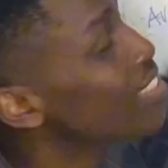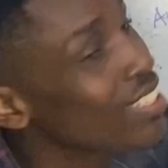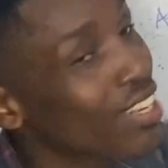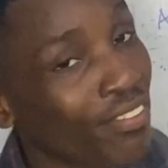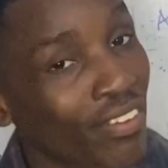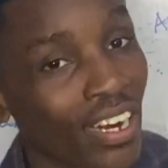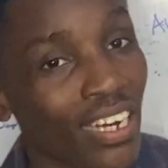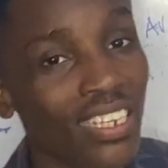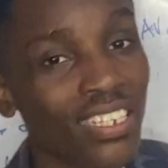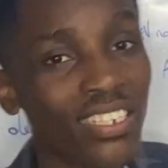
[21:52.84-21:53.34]

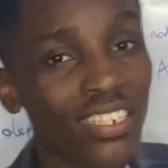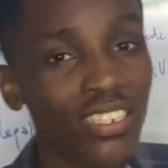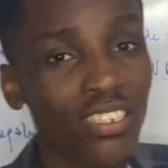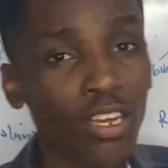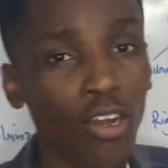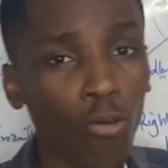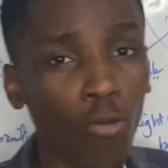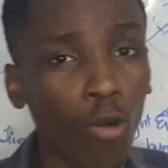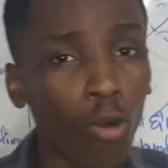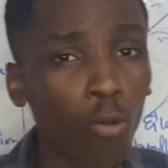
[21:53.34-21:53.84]
interval is
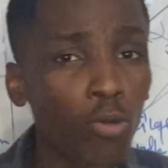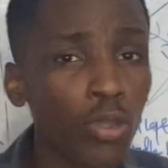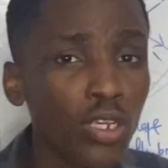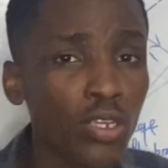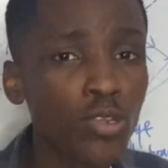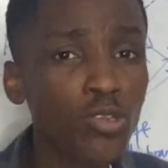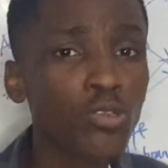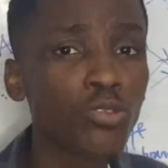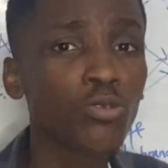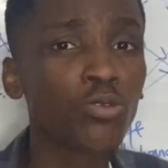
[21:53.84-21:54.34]
what we
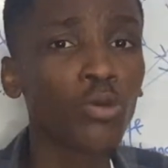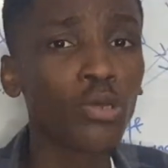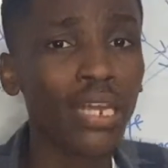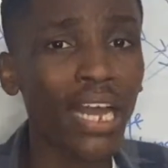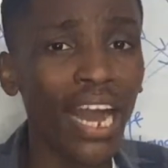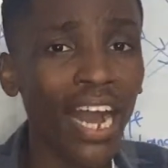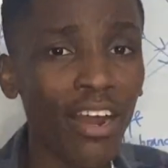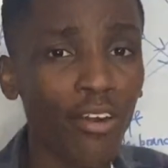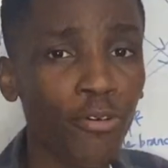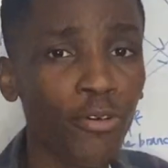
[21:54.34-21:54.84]
use to know the
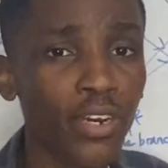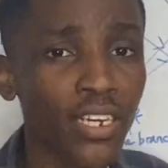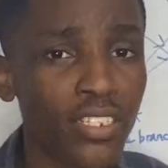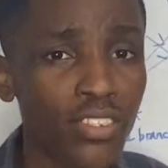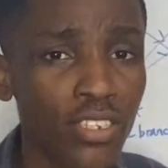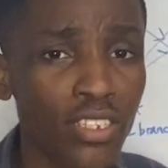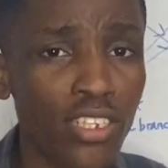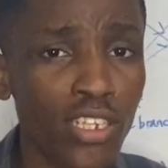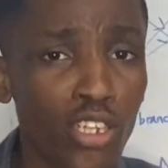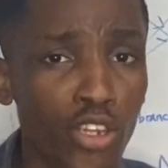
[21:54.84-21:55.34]
heart rate.
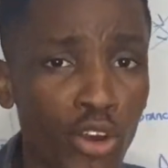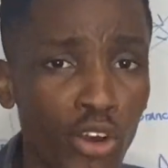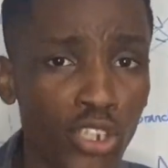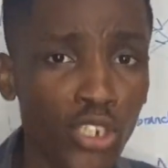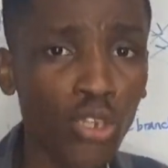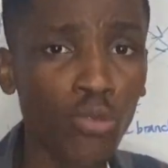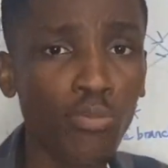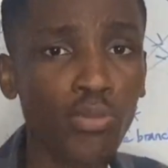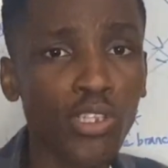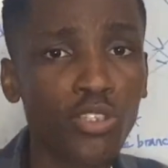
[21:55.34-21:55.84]
So it's the
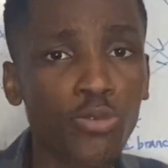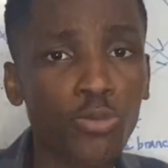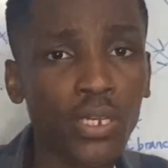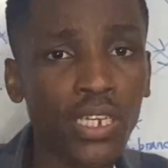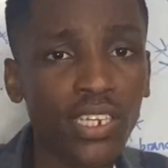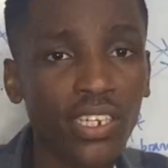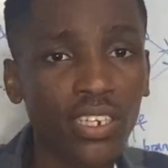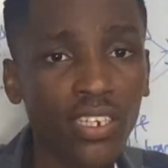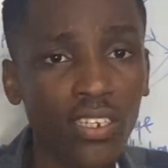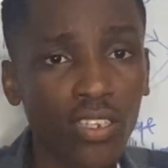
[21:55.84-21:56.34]
duration
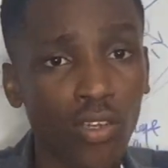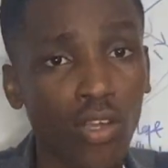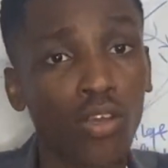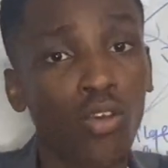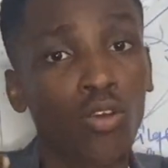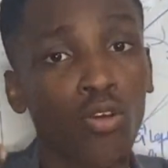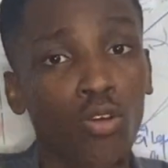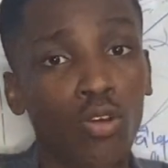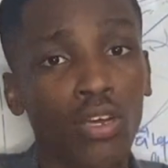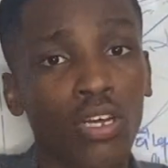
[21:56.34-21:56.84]
between
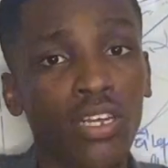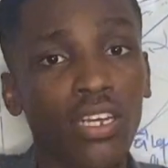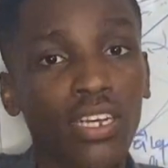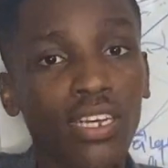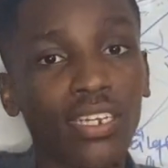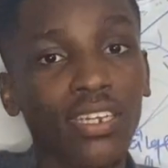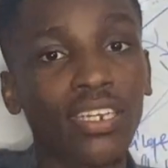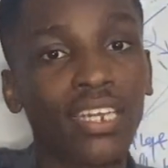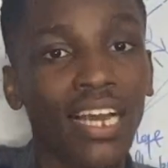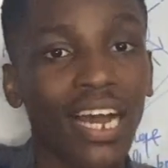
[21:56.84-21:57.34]

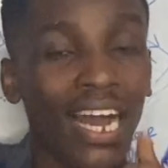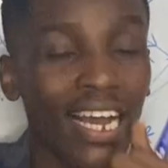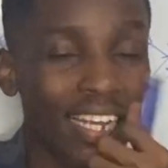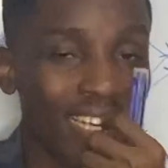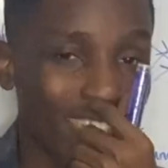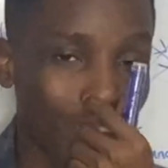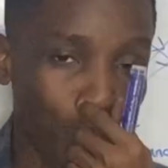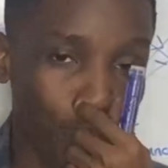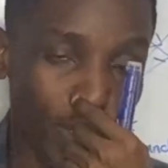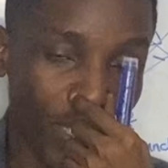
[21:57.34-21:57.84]
the
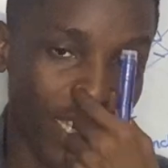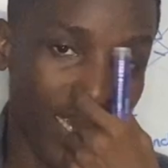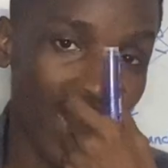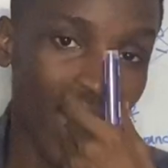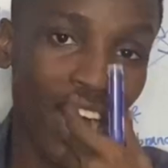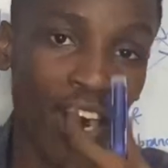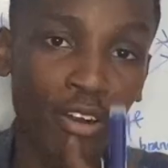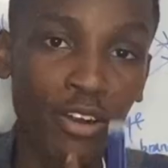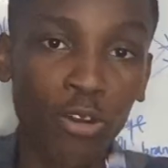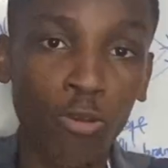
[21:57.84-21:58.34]
highest peak
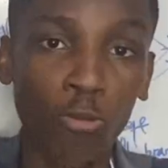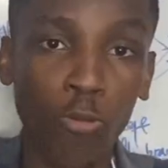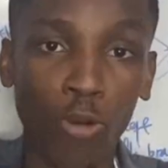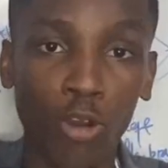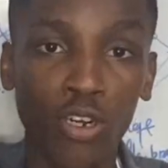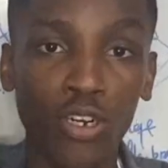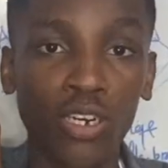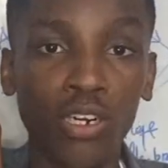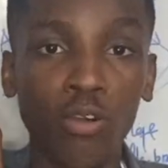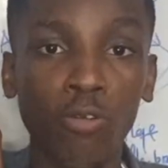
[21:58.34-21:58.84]
R in
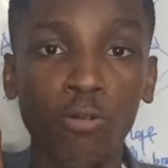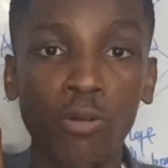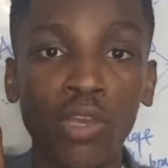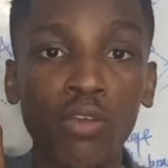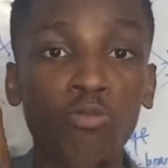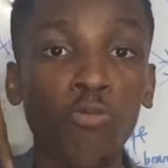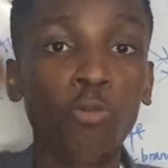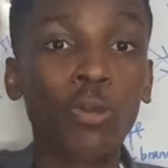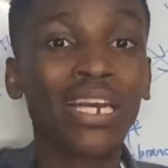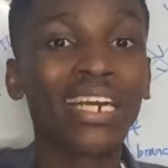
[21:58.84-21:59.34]
one
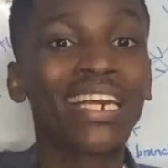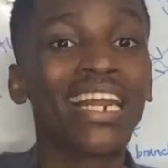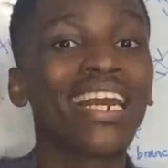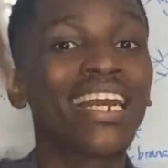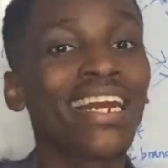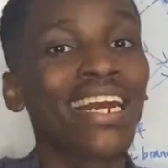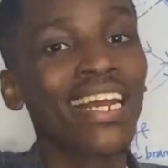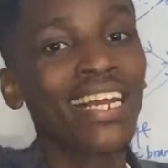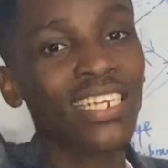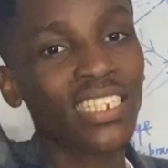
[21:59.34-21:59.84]
wave with the
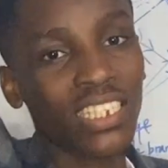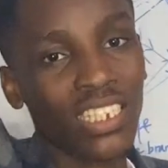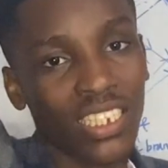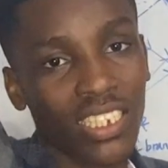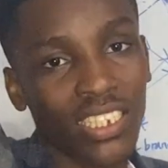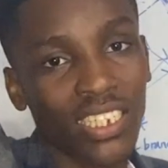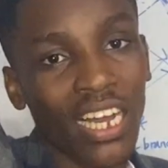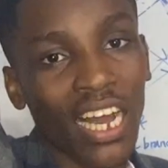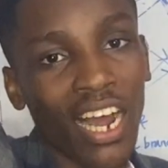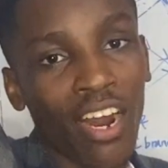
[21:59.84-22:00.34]

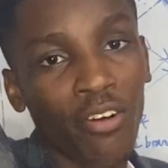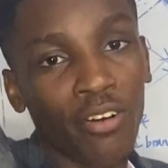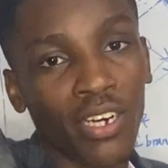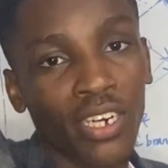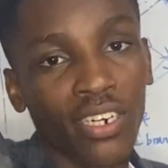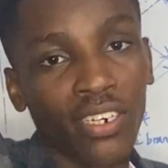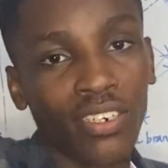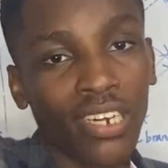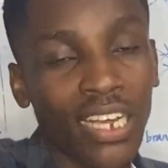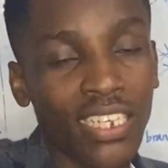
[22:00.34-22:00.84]
next R
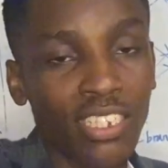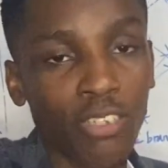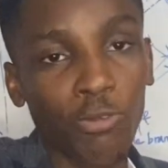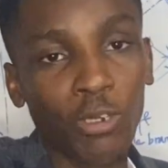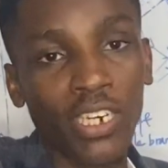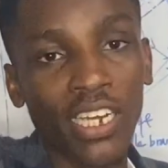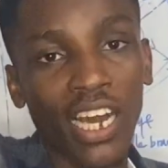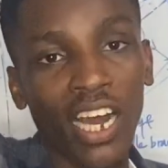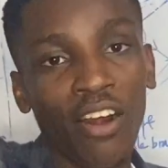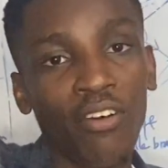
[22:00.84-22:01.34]
in, that's
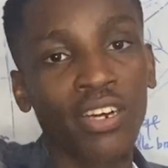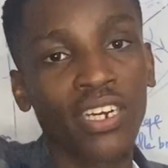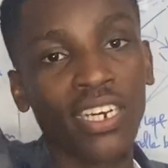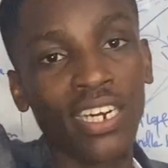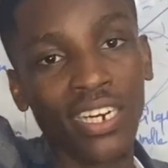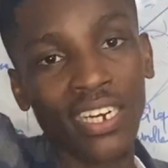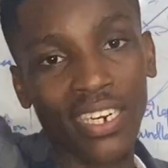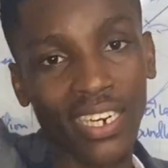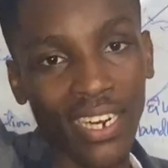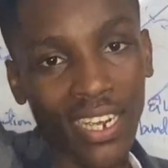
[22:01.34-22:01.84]
with the R in
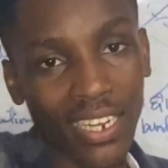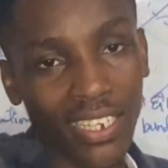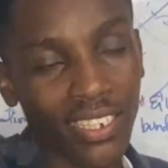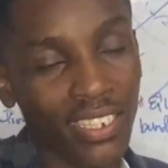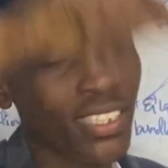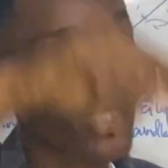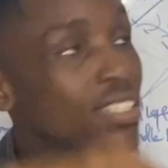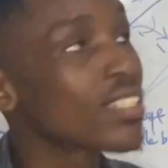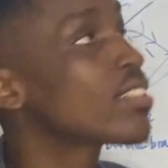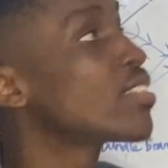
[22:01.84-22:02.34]
the
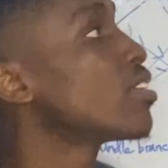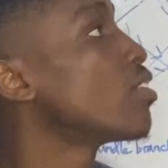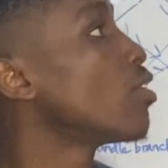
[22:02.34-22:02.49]
next